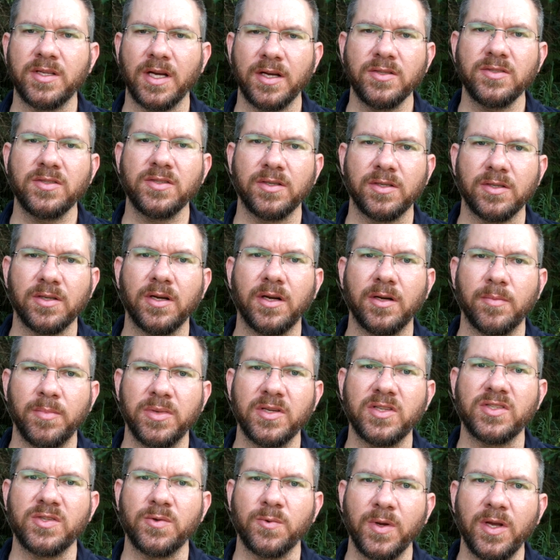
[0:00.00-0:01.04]
So that was a
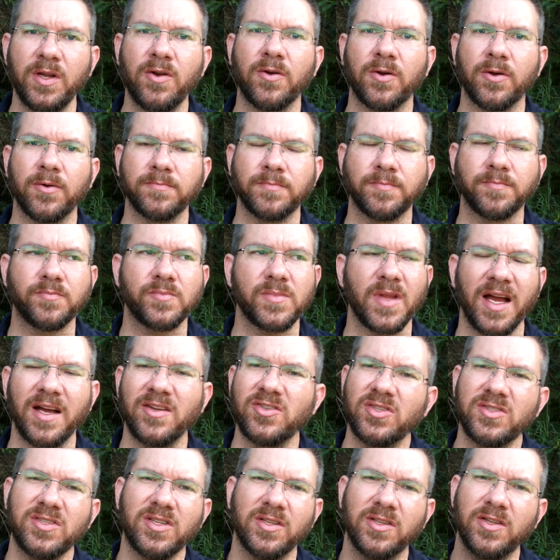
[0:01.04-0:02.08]
bit sweeter.
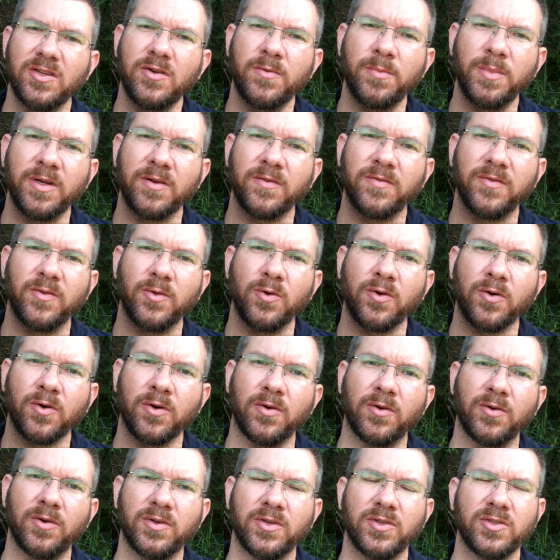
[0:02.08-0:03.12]
Had just a little bit of
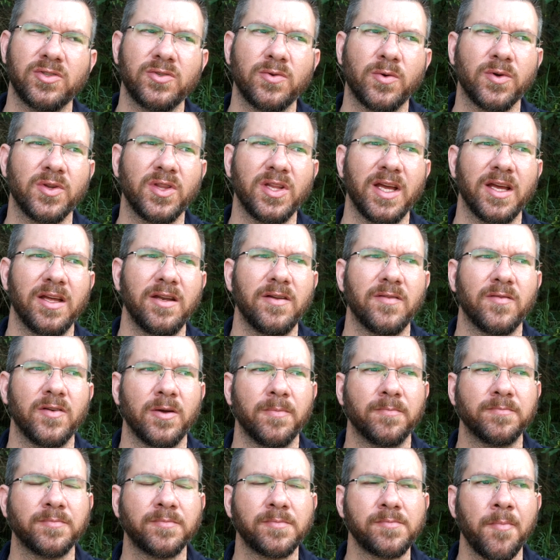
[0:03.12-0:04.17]
floral toward the end of
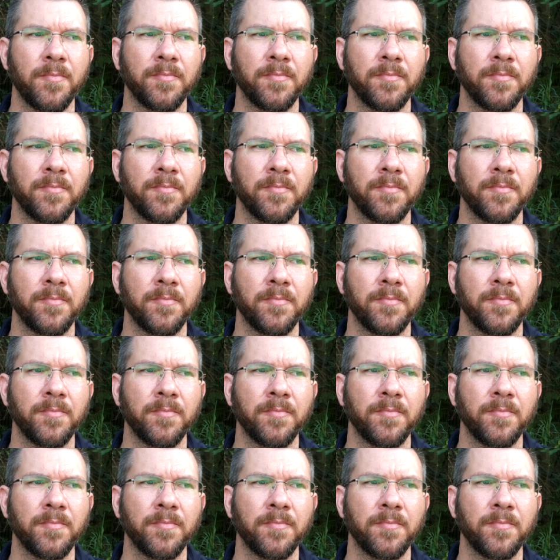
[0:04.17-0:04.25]
it.